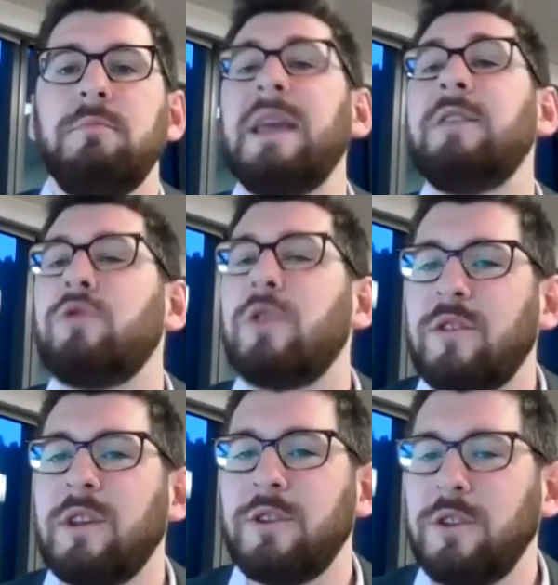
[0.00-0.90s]

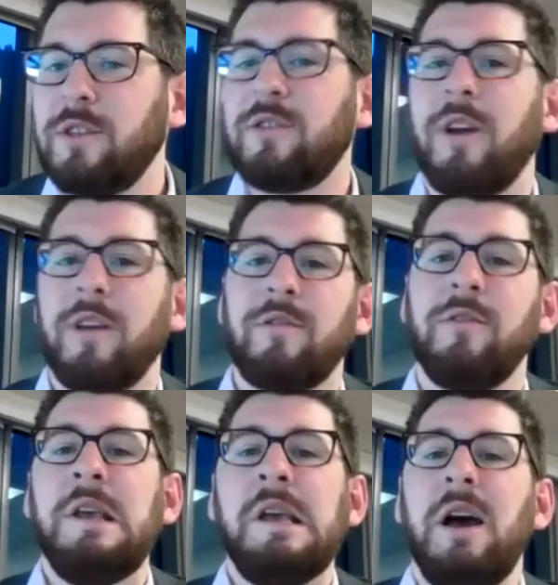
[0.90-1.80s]
interesting to discuss.
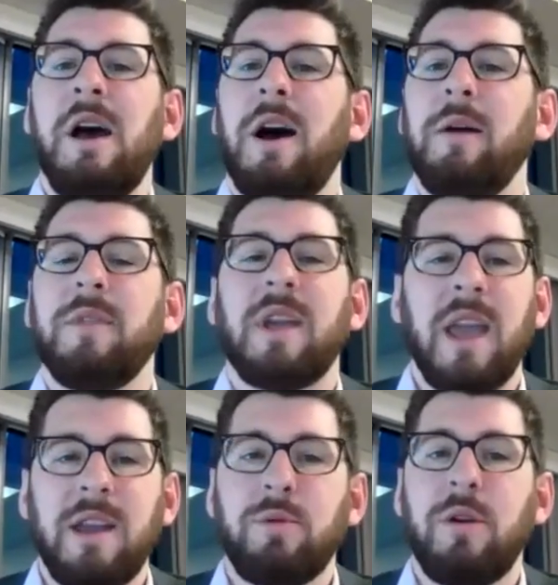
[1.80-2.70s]
The
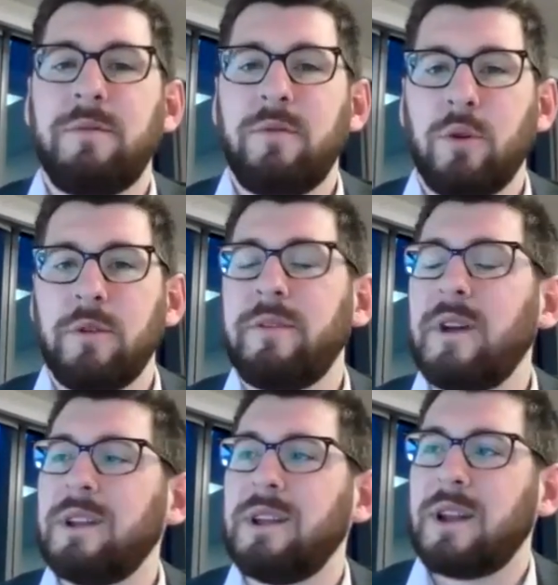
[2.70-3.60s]
K-12 forward
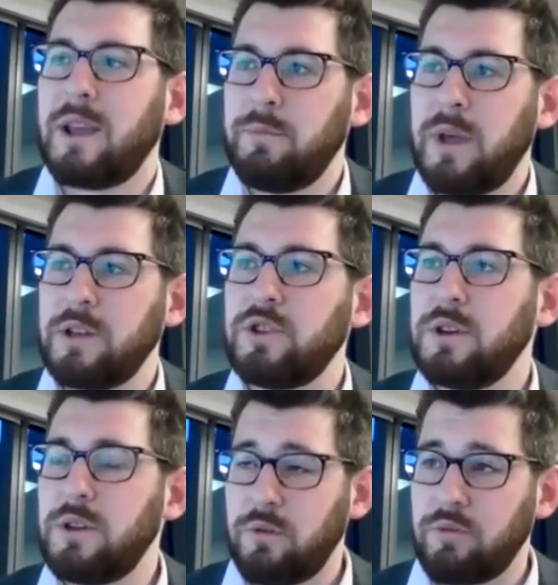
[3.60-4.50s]
funding, I had
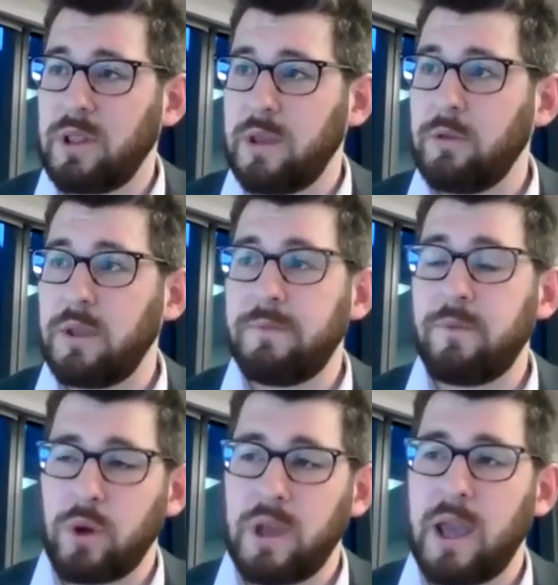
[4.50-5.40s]
mentioned, really only
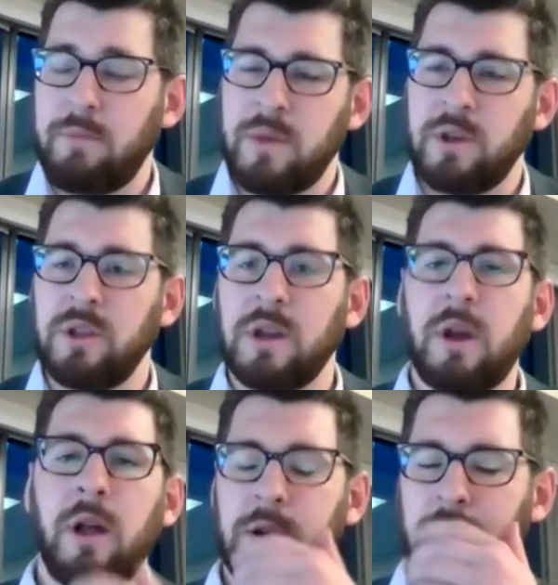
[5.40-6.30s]
$48 million
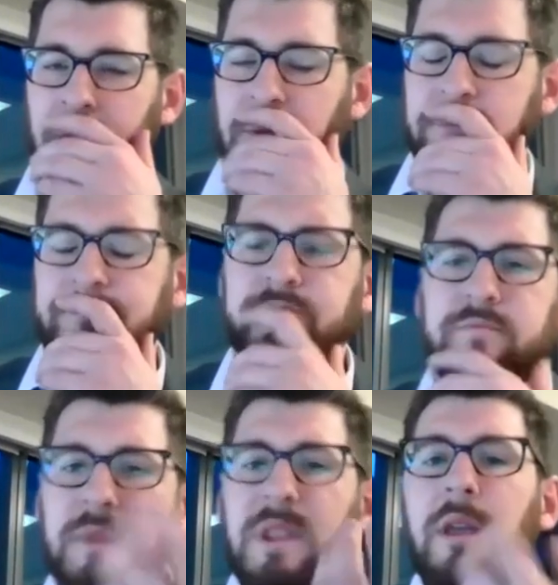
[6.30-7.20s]

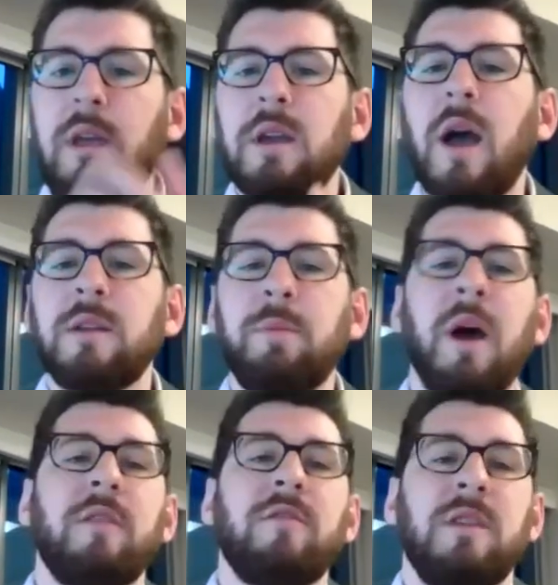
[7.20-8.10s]
got
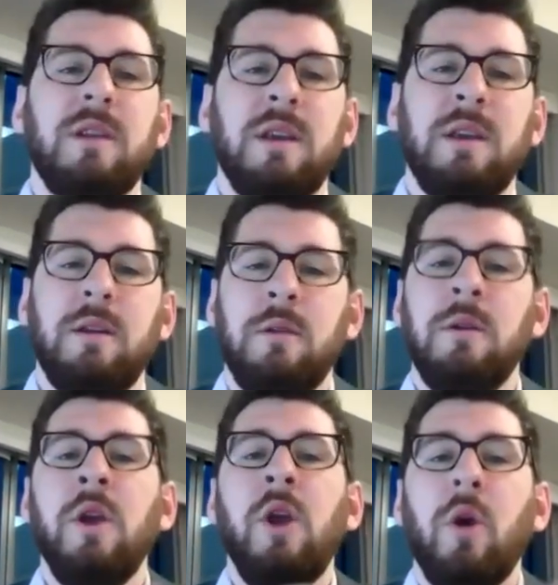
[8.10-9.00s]
deposited in.
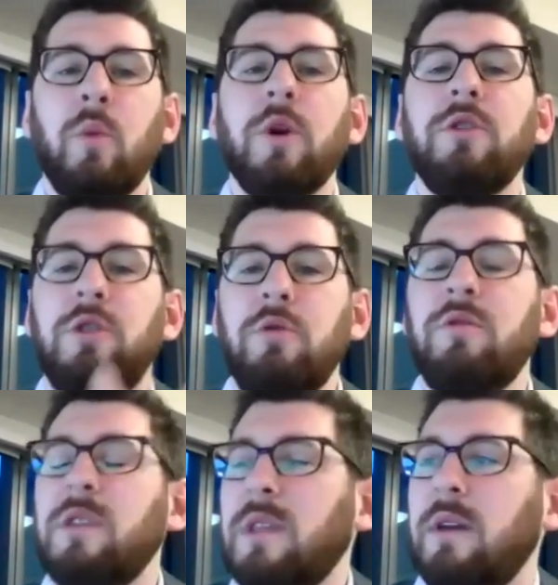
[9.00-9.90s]
We're
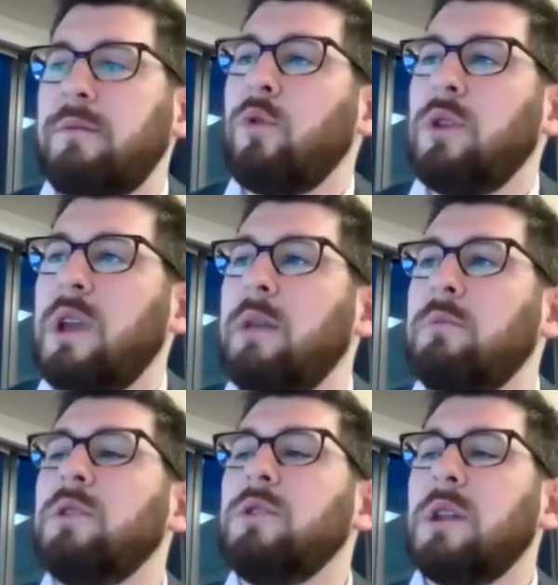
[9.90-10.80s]
using that $48
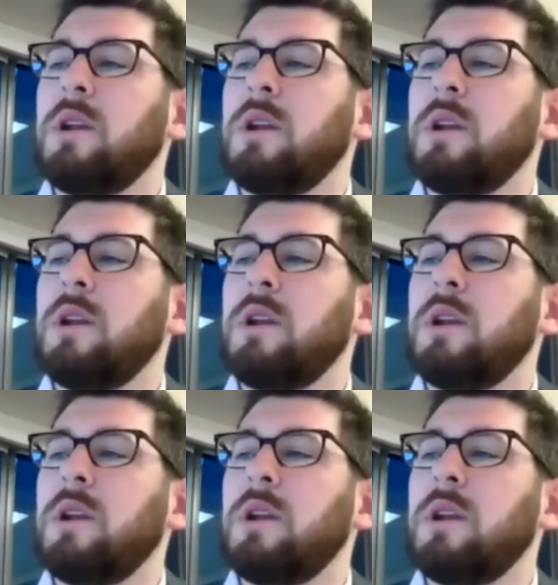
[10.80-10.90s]
million